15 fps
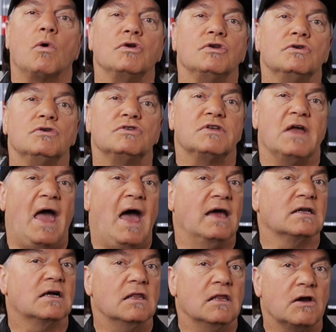or used to
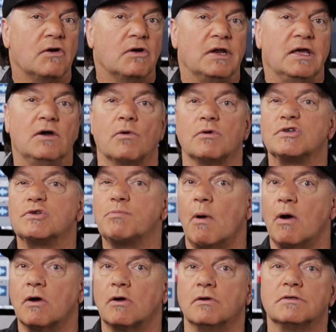add clarity or
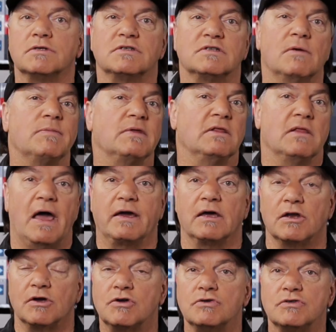sparkle to something like an
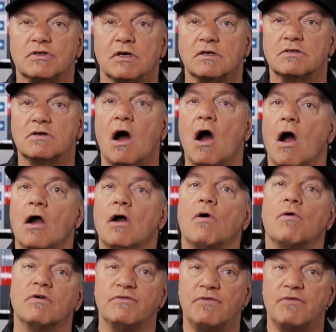acoustic guitar or